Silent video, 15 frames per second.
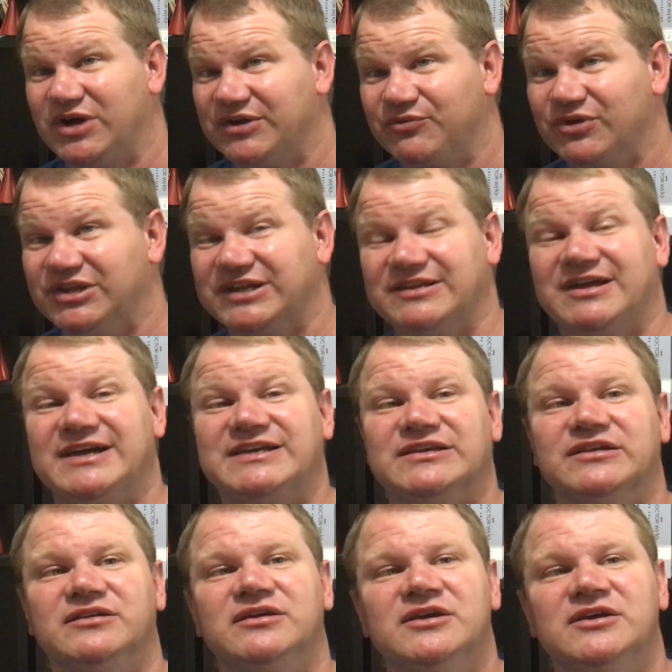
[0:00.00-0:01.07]
I really like
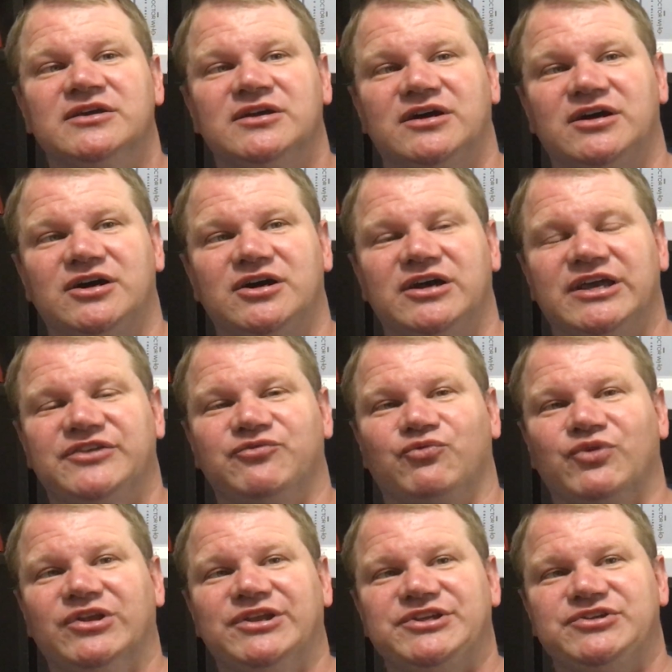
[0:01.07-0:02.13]
it, uh, and really,